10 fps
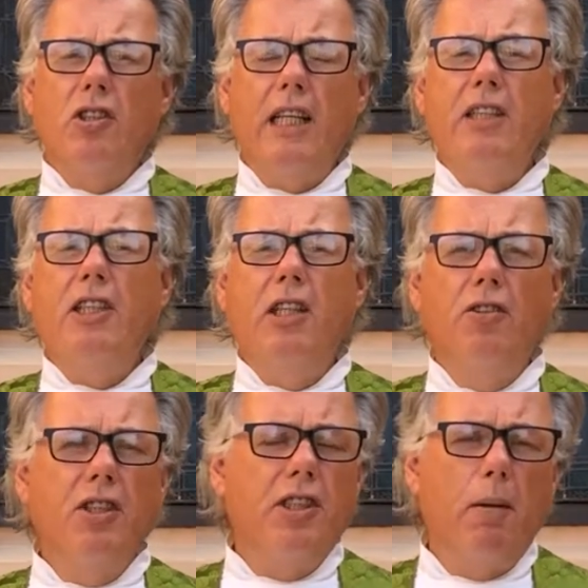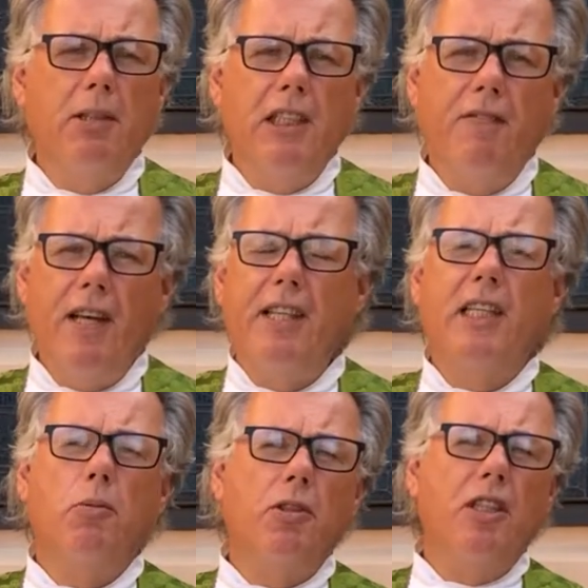teaching on the subject of
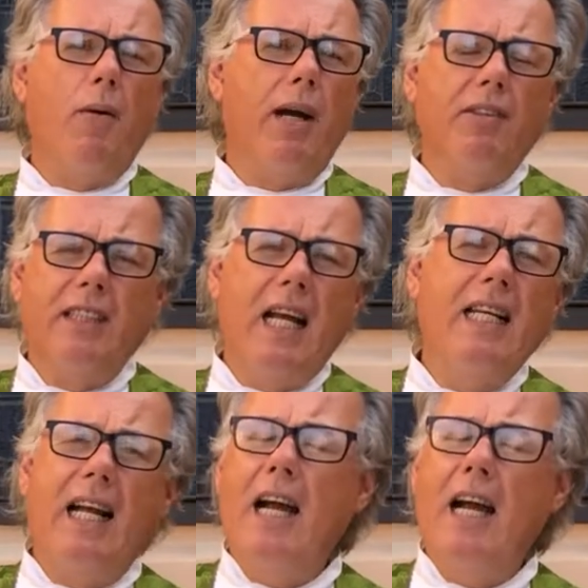ethics was so outstanding.